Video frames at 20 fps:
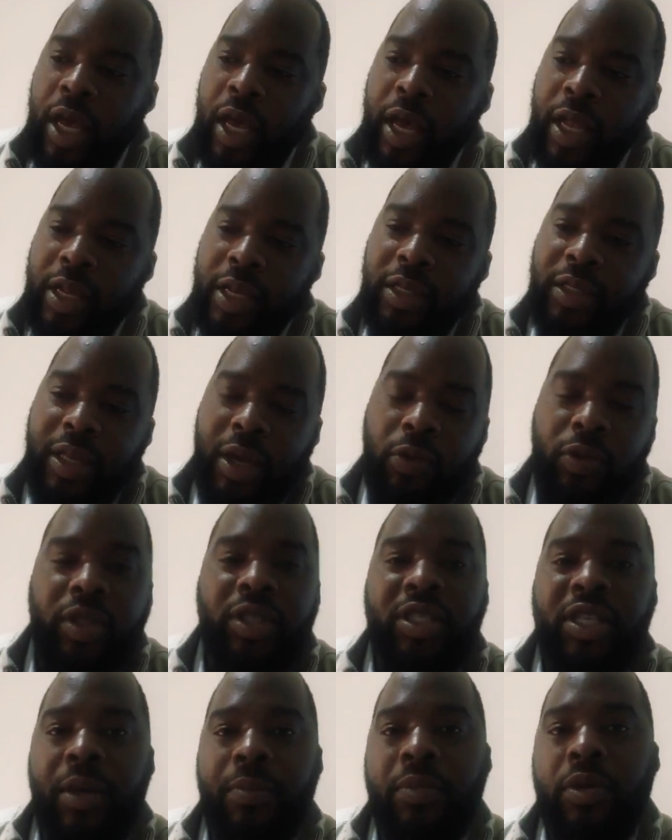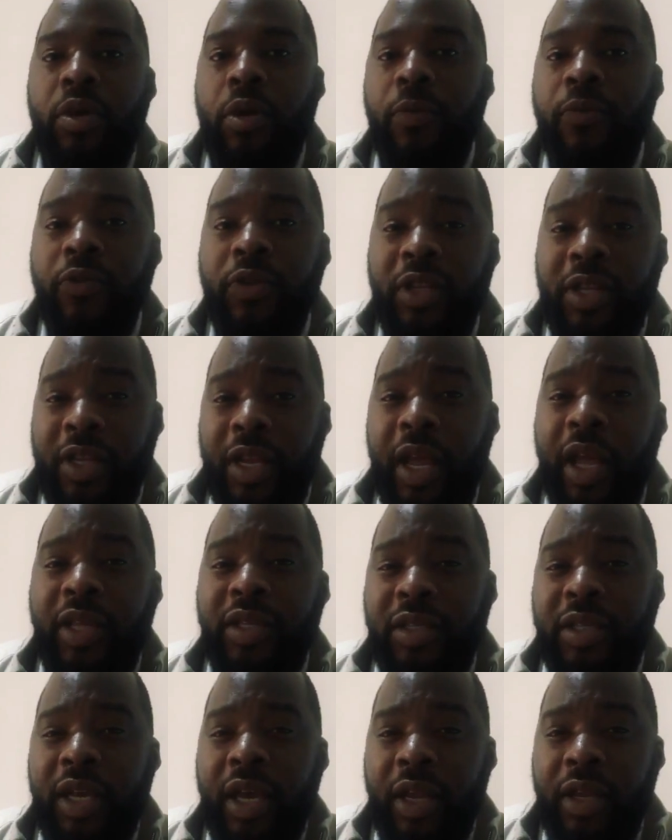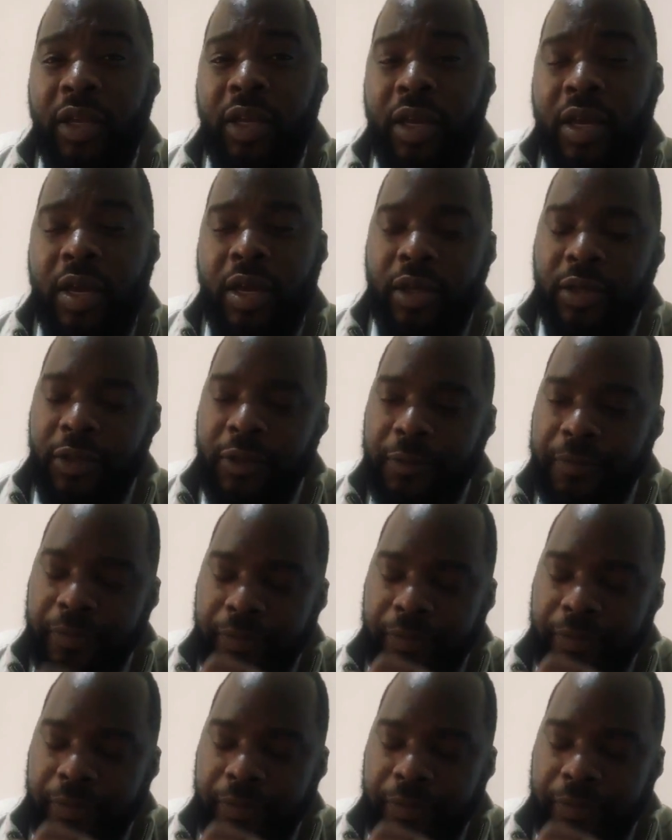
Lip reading: At least that will set me up for the next 10 years.